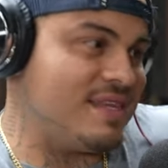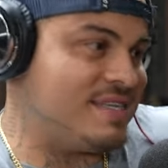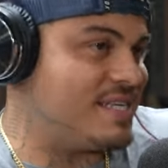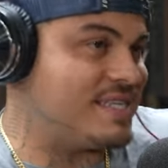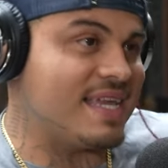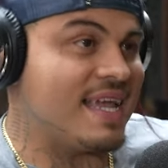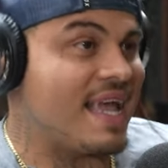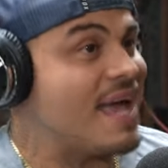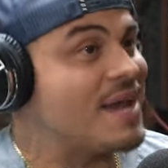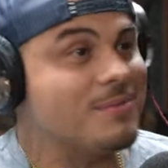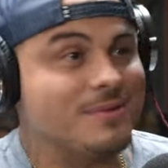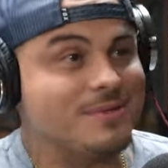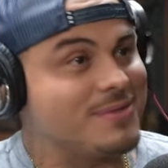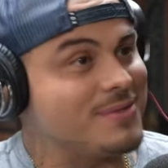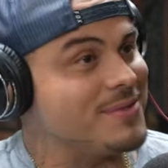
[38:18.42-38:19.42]
just like
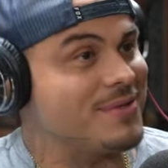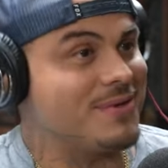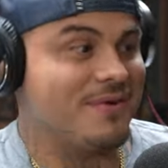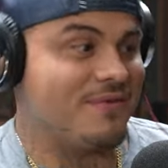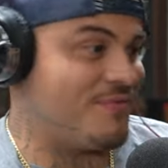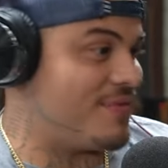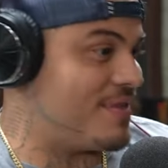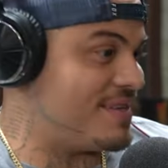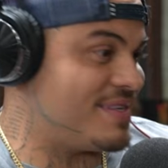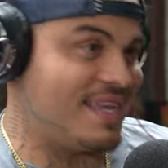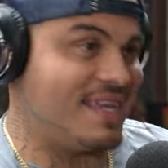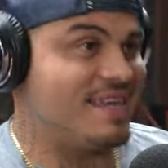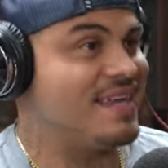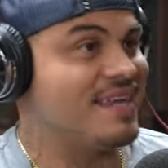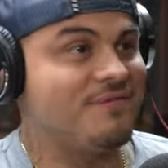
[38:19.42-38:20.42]
animals do. You know, if this
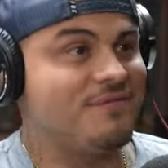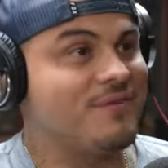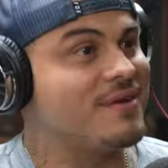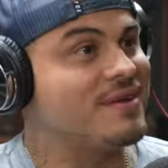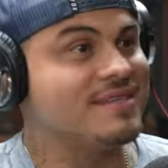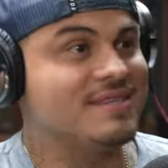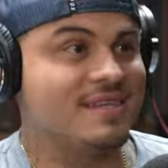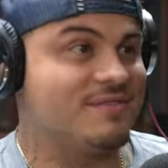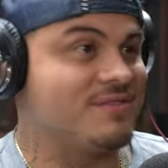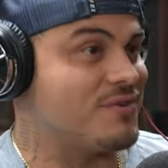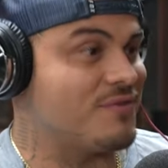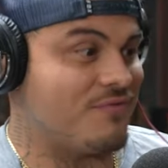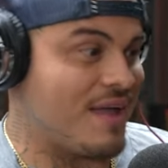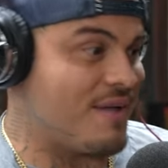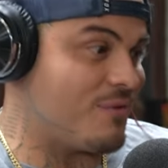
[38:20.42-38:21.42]
ain't it for us and
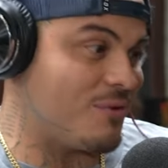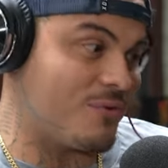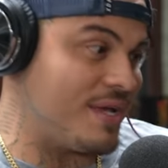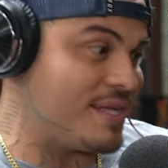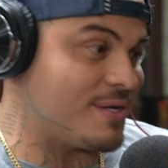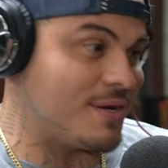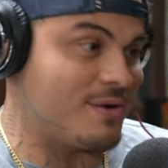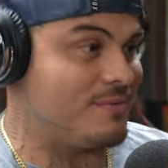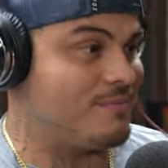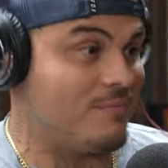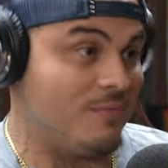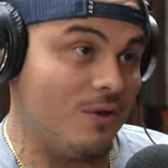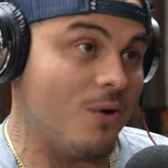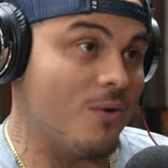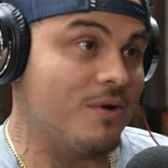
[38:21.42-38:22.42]
survival rates are
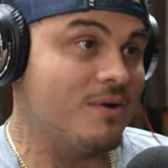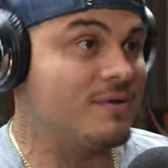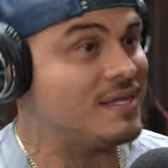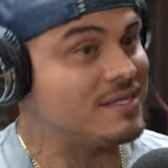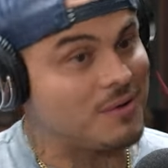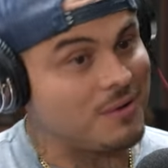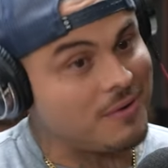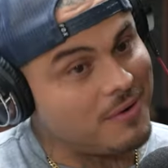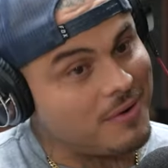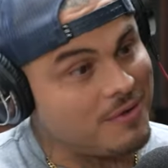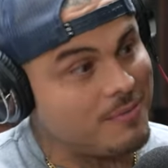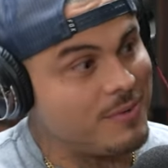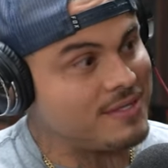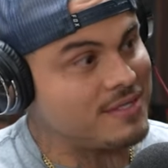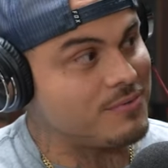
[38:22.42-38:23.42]
lower, let's go
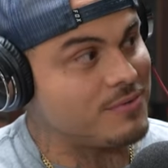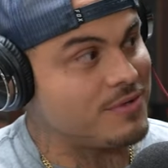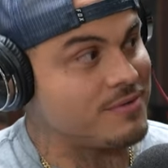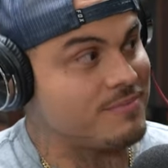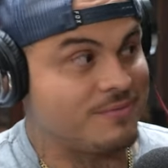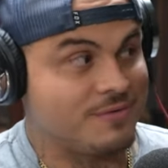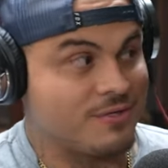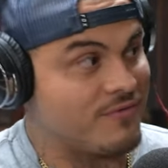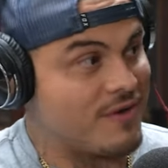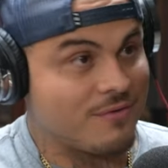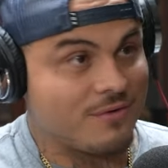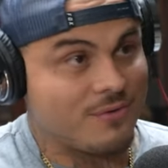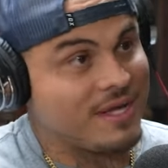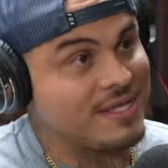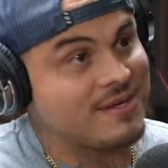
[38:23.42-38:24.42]
other places where
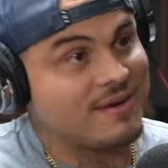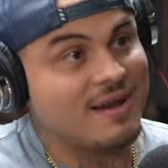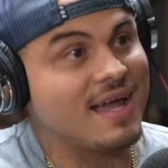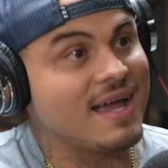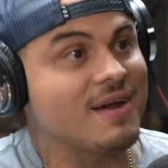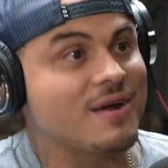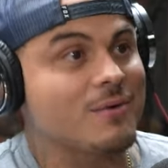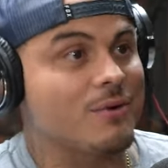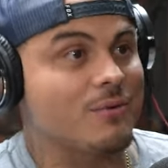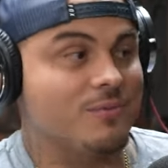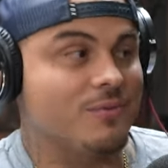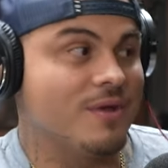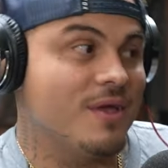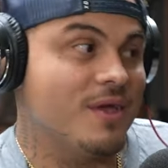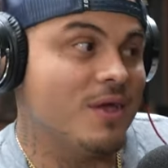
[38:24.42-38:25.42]
survival rates are higher where
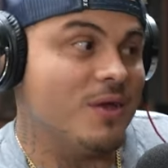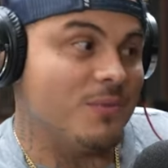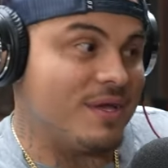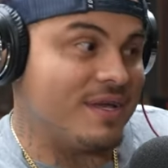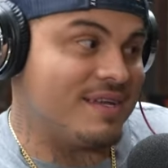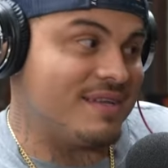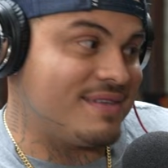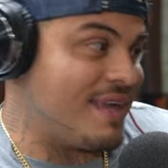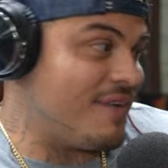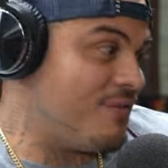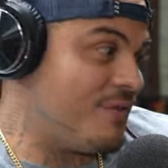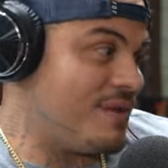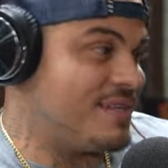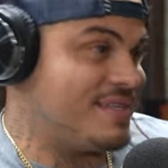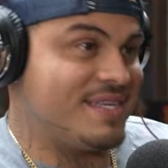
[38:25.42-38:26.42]
we could
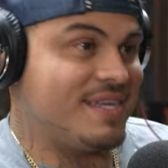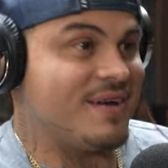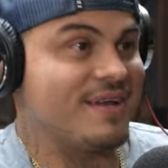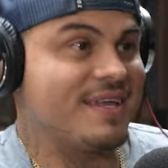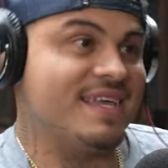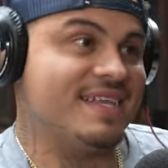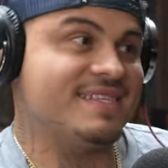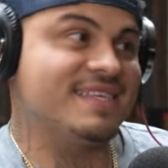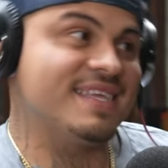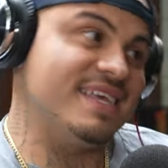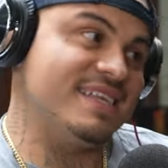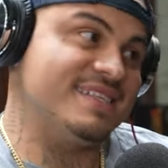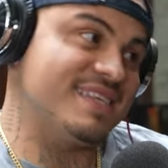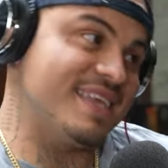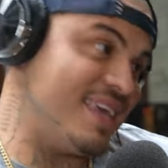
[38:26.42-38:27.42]
definitely see our kids,
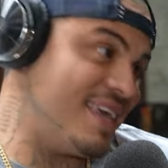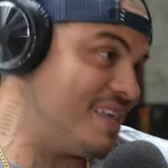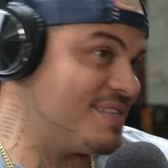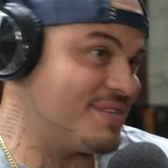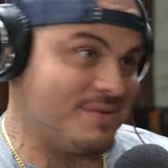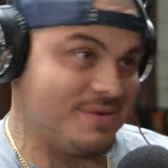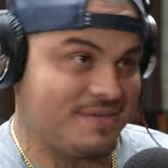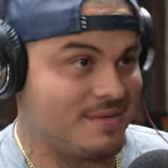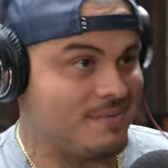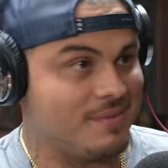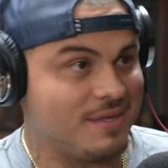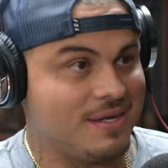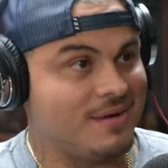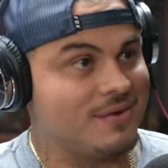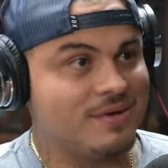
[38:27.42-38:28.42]
kids, kids or
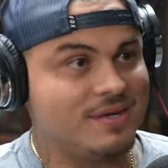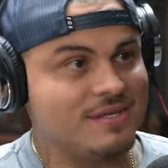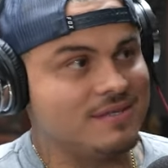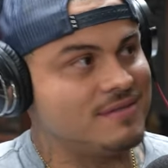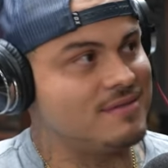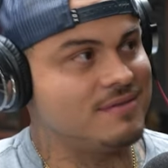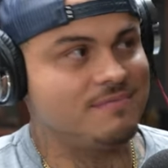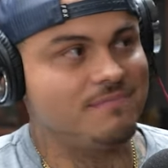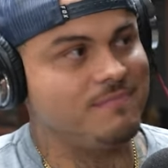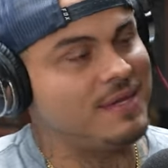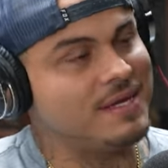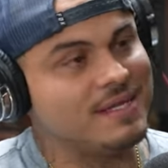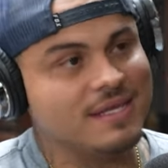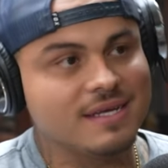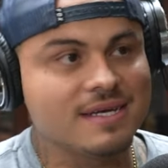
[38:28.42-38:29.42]
something, you know, because
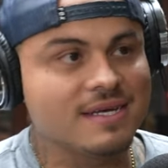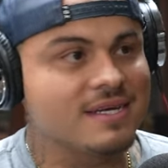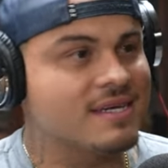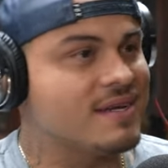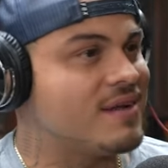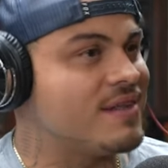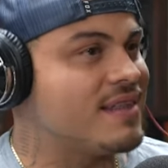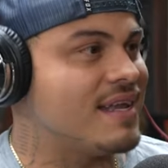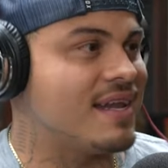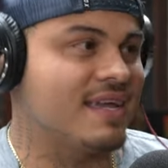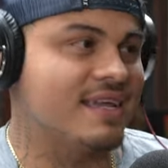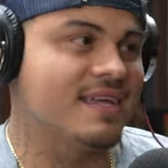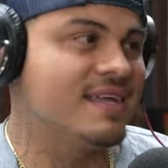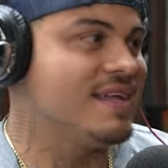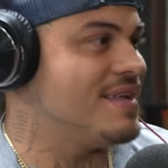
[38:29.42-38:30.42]
being in the hood, all that,
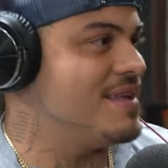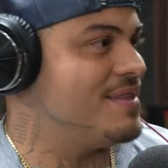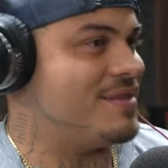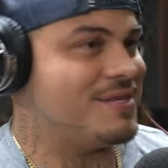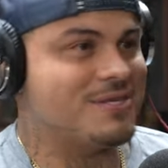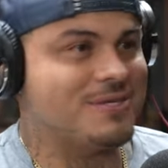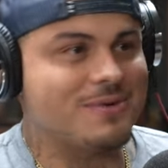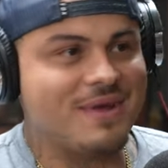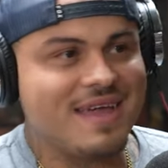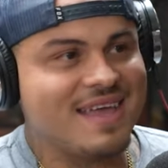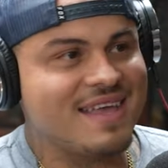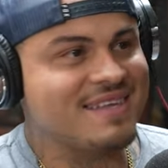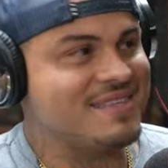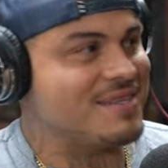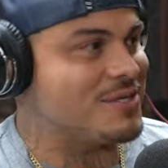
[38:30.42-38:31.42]
like the
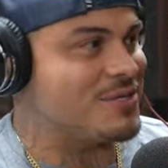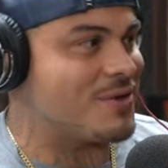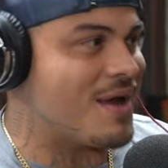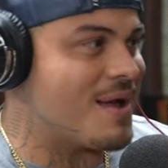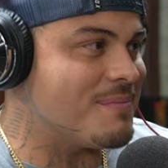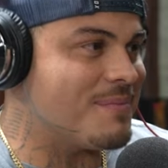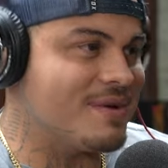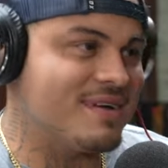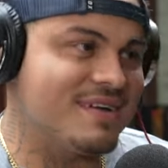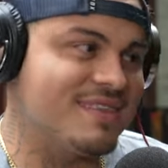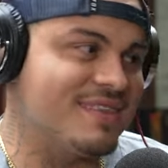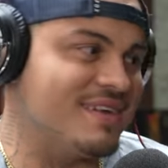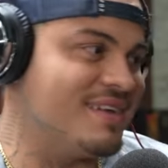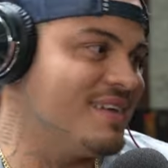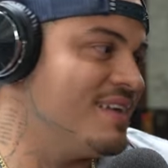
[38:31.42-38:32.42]
stress, the drama,
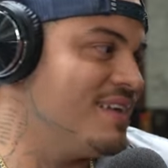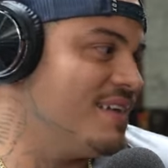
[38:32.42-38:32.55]
the